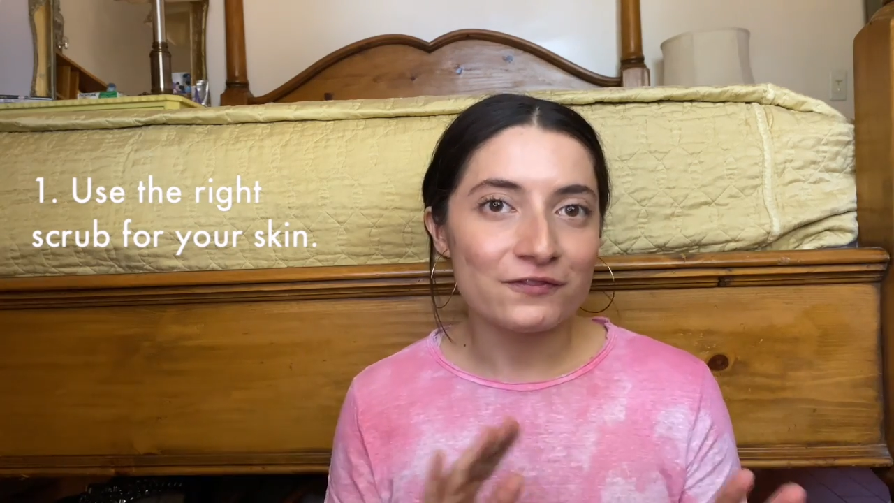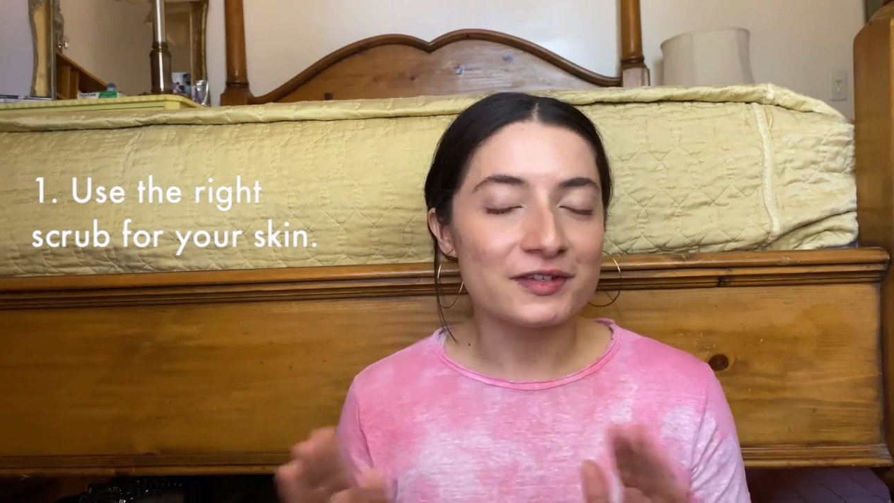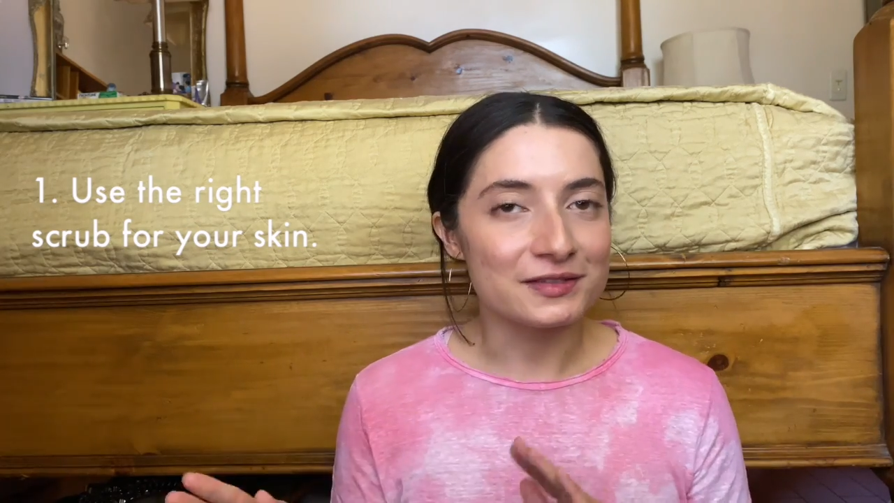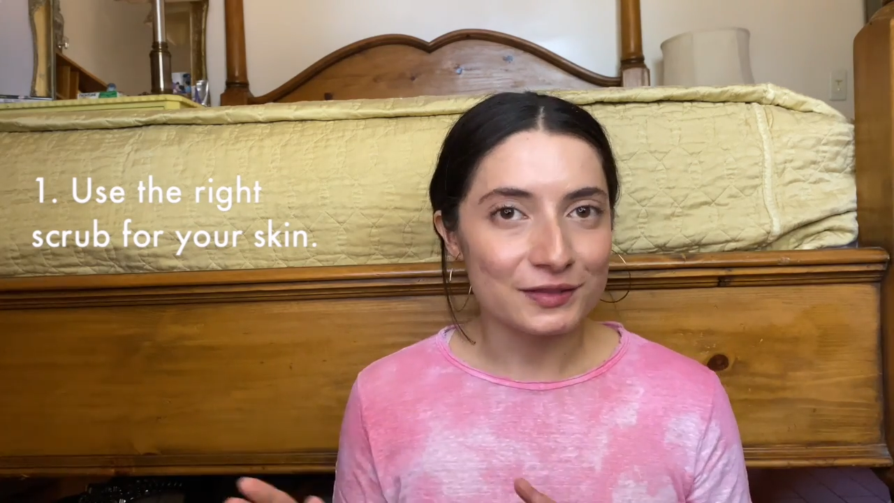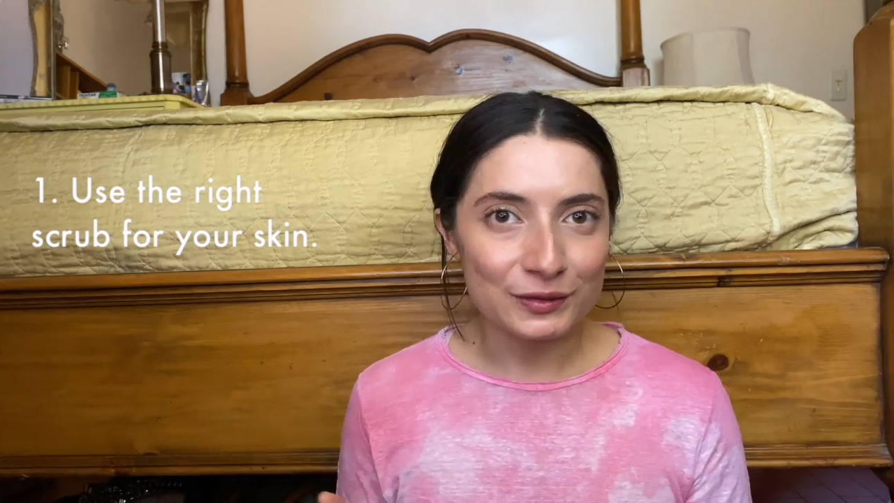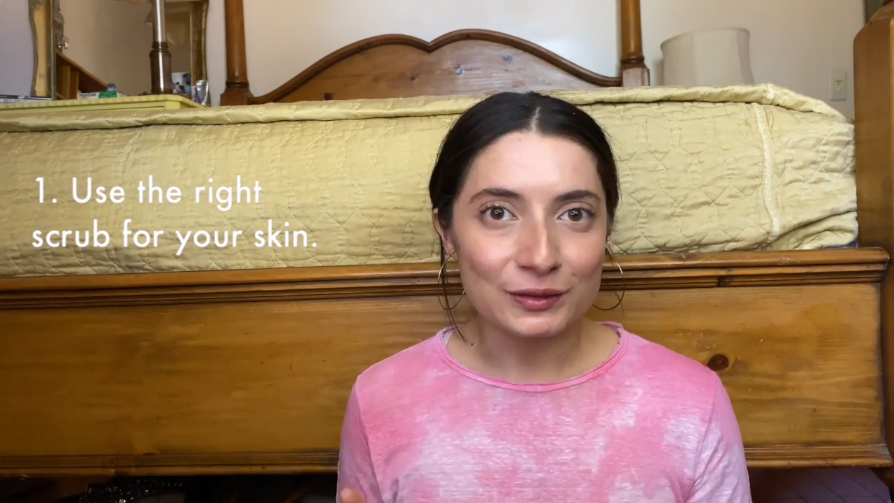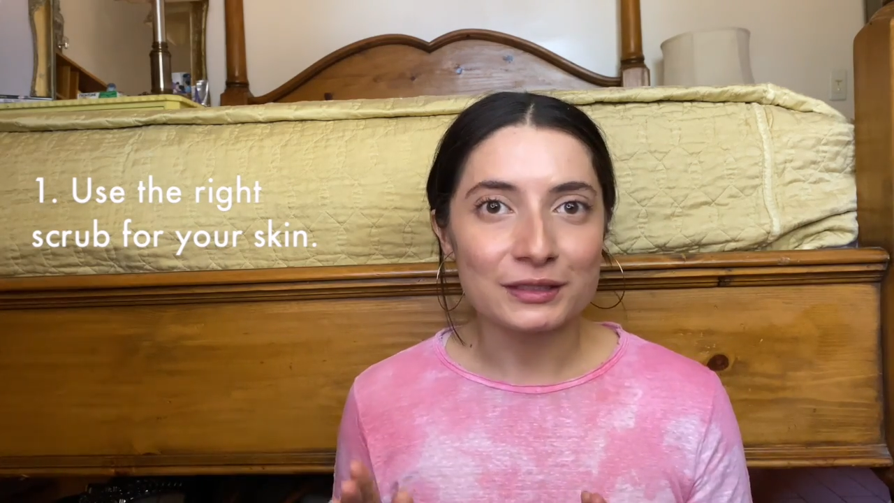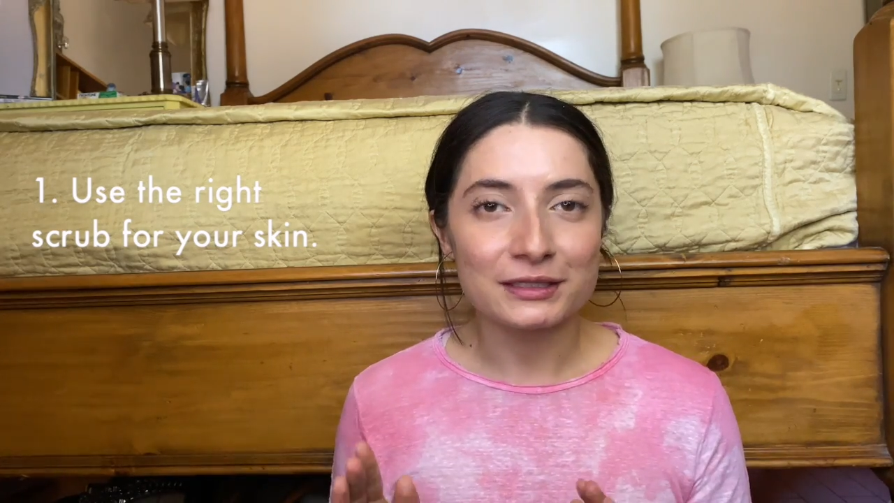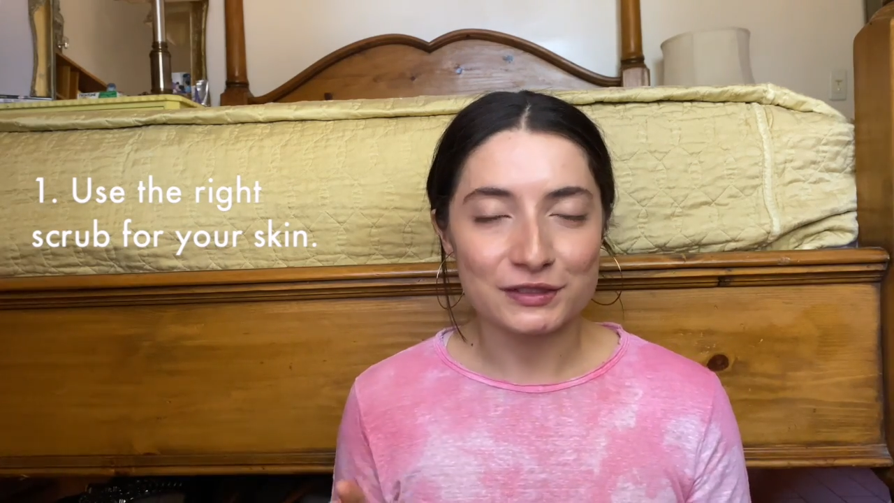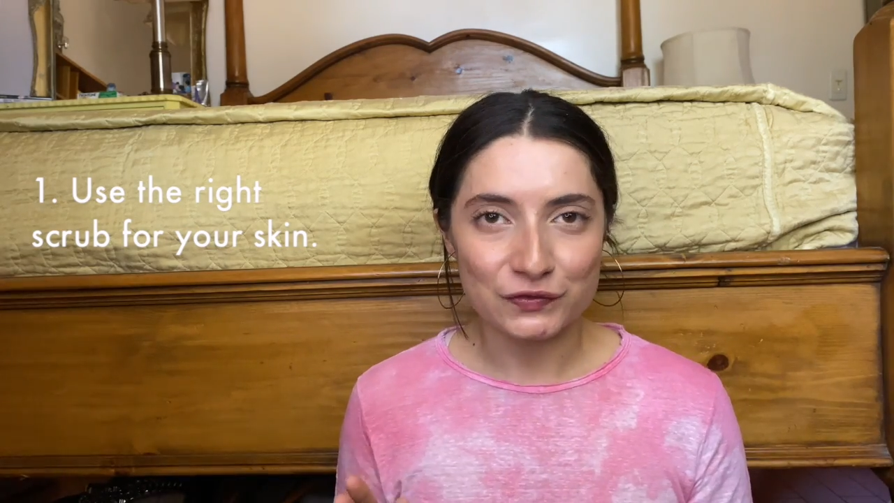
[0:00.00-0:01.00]
physical
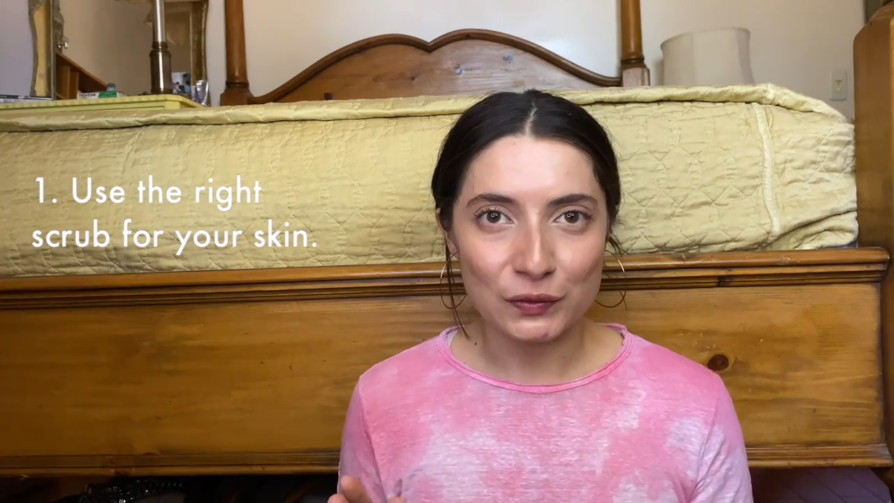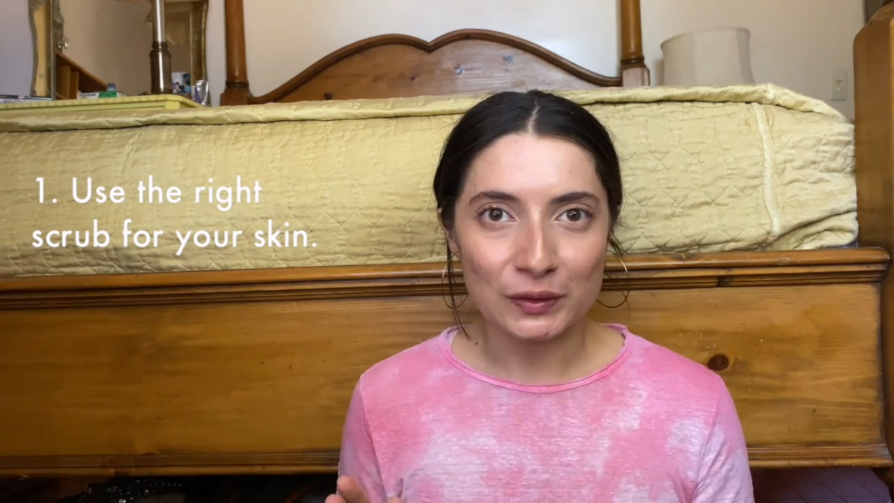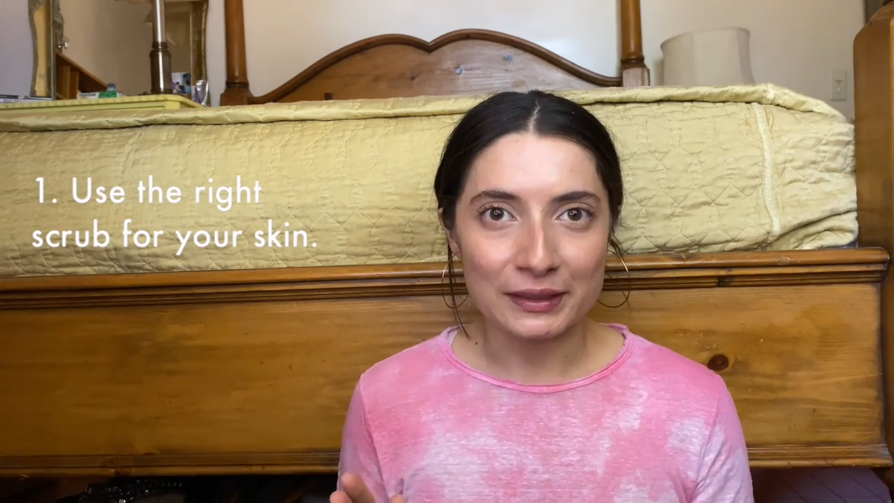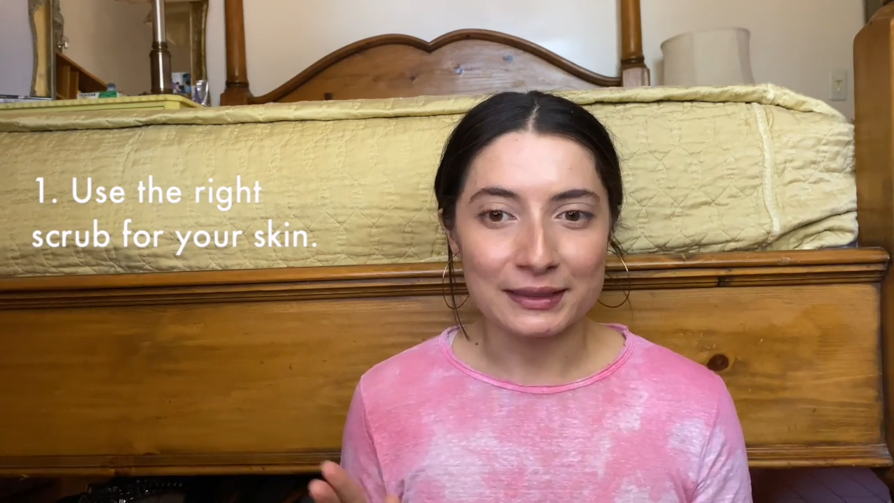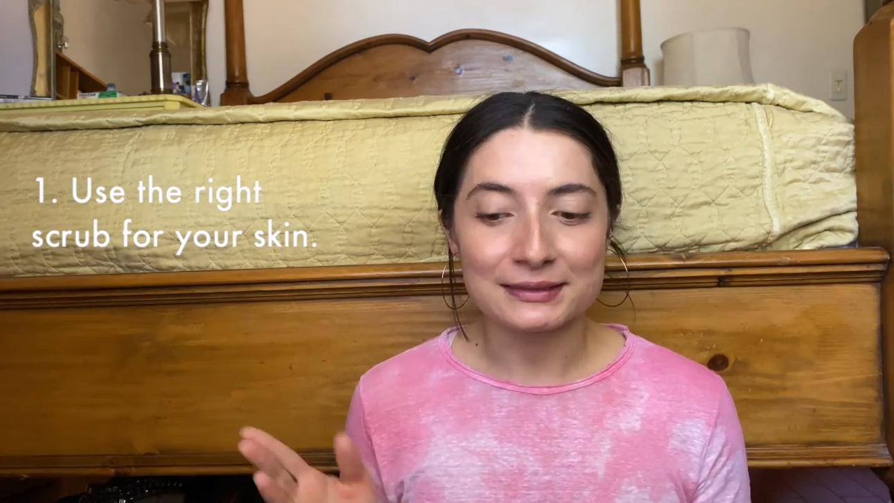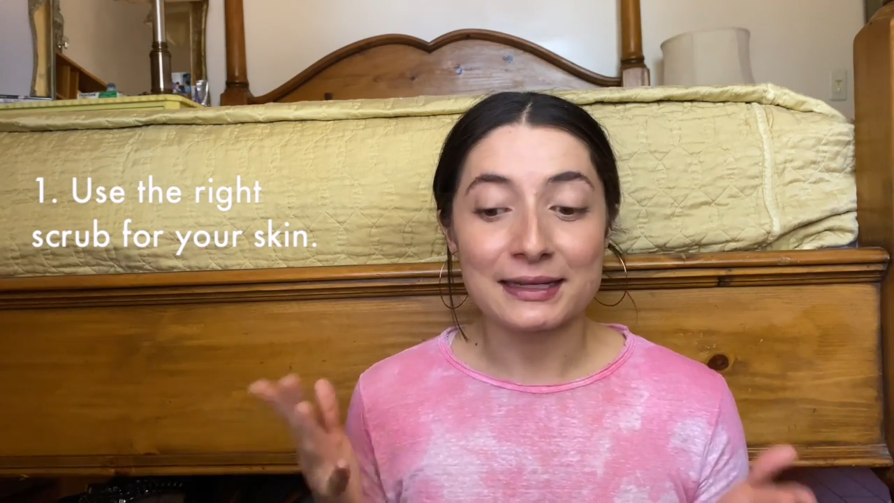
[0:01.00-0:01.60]
exfoliant,